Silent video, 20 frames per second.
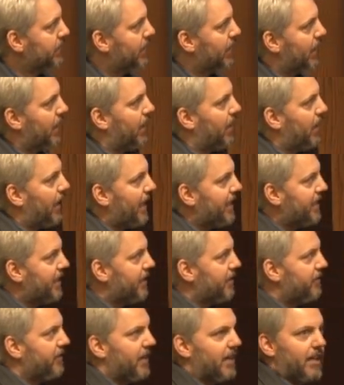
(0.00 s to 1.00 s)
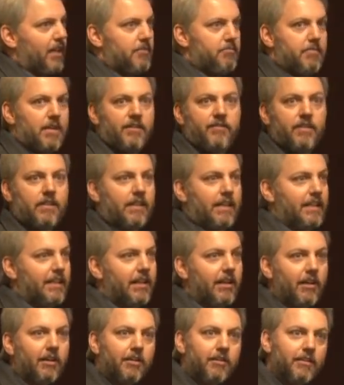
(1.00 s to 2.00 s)
Uh, identify Buffett-like
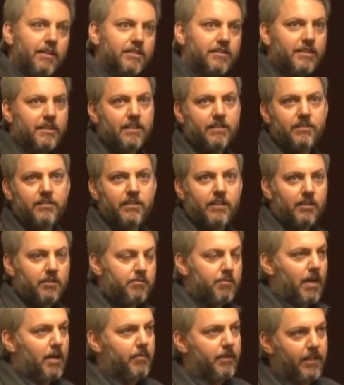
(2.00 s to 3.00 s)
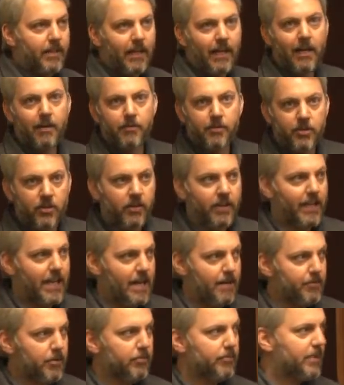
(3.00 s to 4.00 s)
characteristics. You know, it's probably a high return on
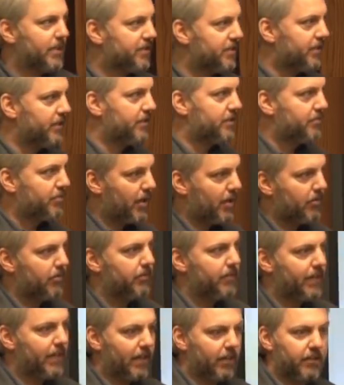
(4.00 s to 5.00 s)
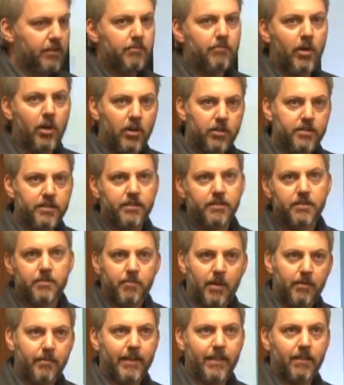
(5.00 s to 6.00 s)
capital business, probably got good margins,
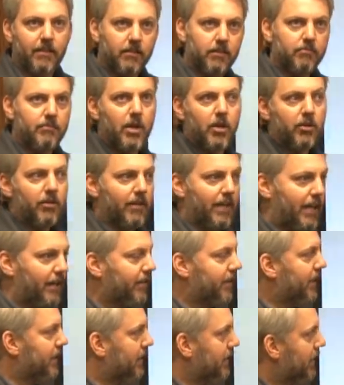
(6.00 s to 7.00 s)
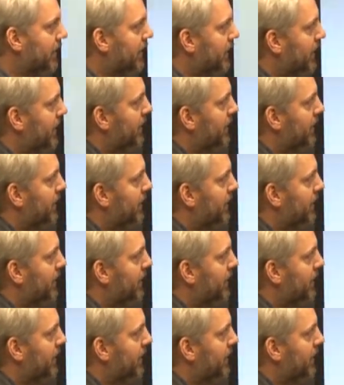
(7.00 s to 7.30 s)
probably got a little moat around it.